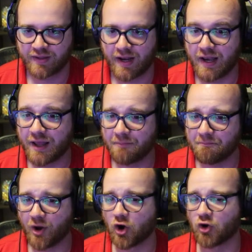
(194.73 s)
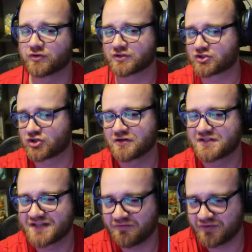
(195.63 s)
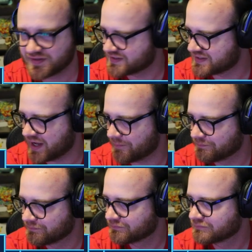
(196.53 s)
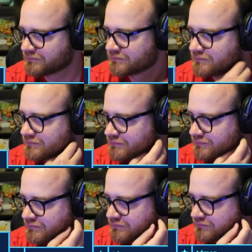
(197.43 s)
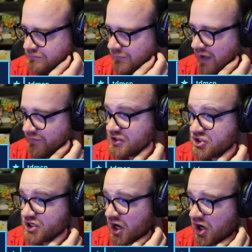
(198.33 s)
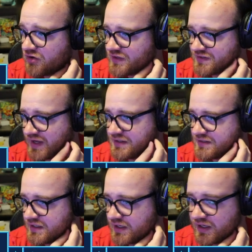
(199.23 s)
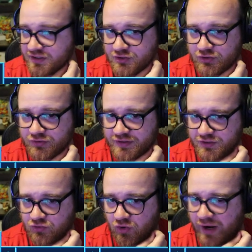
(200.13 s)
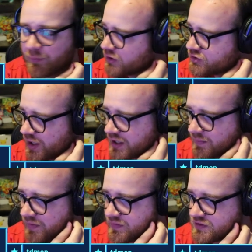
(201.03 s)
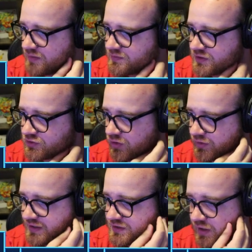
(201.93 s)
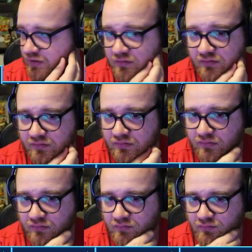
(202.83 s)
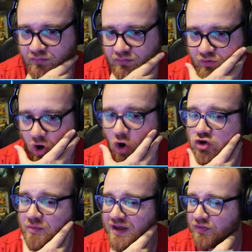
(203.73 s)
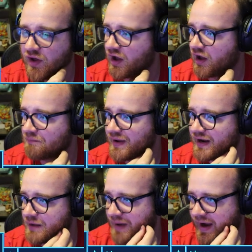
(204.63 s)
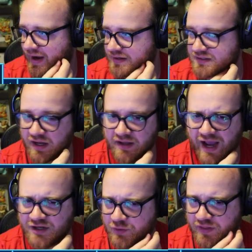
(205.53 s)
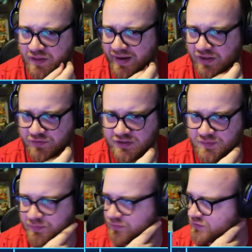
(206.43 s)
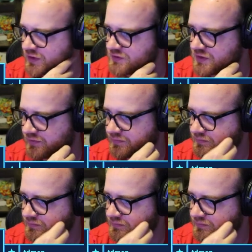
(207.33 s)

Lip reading: Limbo! There's a turn 7 this game. Have I shared this idea to Discord? Yeah, we were talking about in the subs Discord last night. Oh, you mean the mini pack idea? Yeah, it's one of the many things people have suggested.